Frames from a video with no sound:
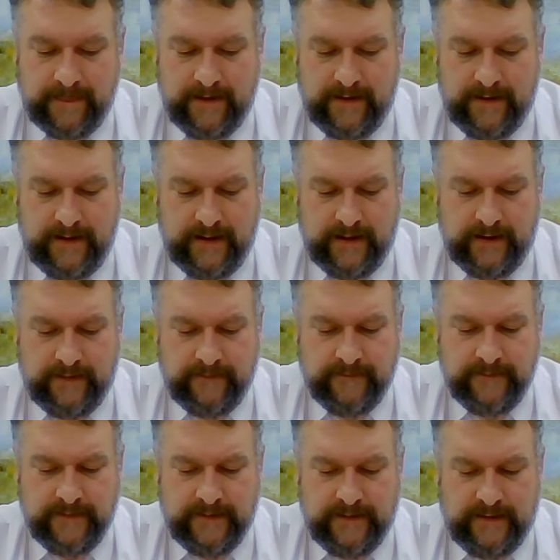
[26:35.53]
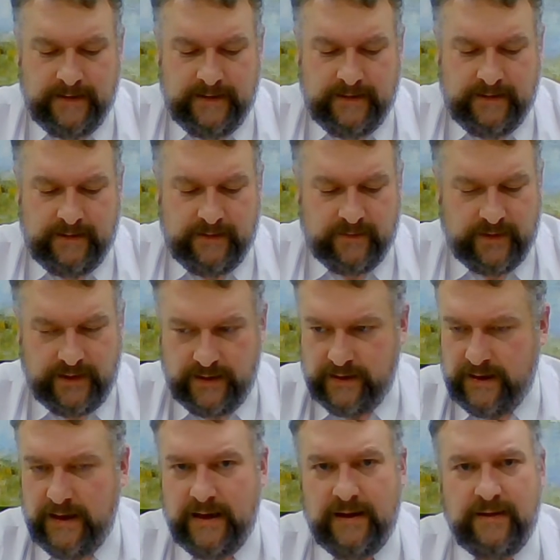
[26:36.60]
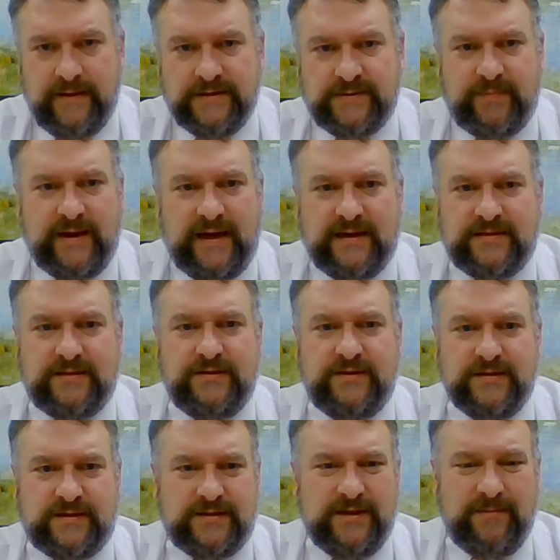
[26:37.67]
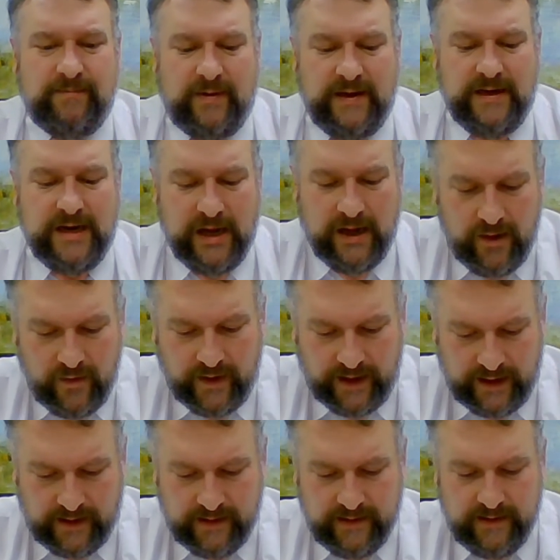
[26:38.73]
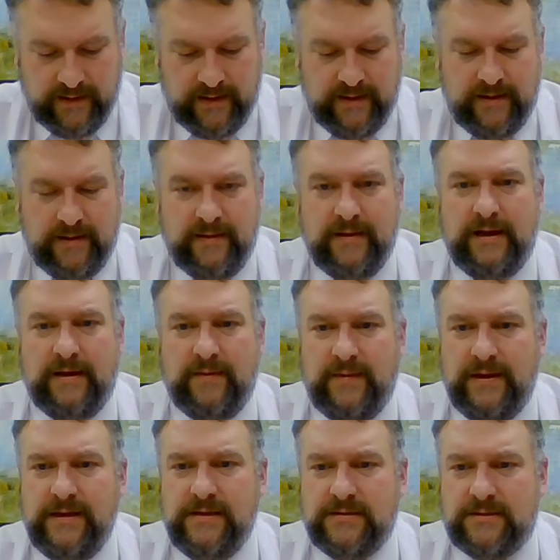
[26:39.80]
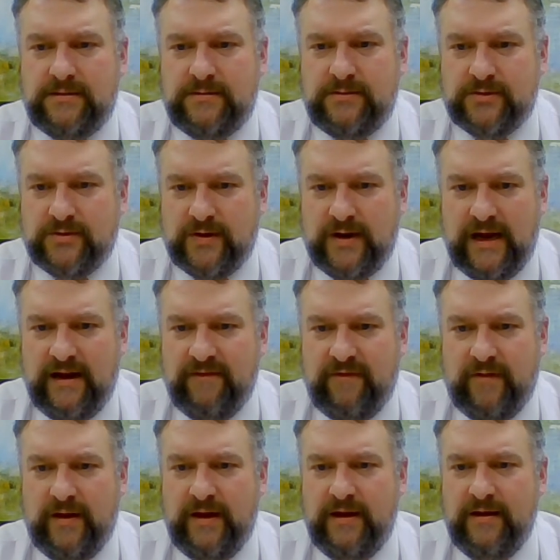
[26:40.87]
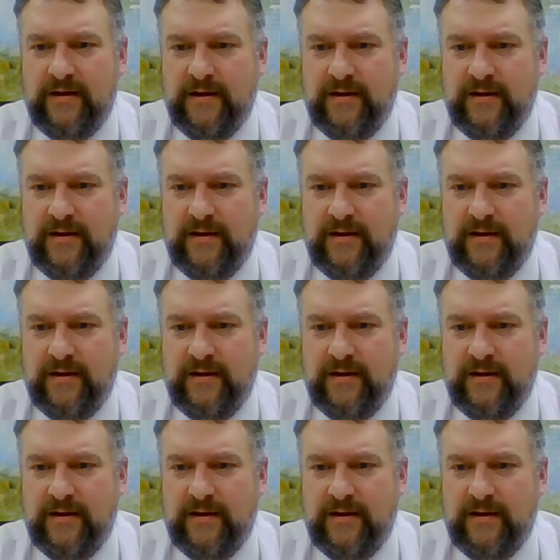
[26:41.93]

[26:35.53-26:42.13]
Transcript: Again, this passage is simply noting that these traveling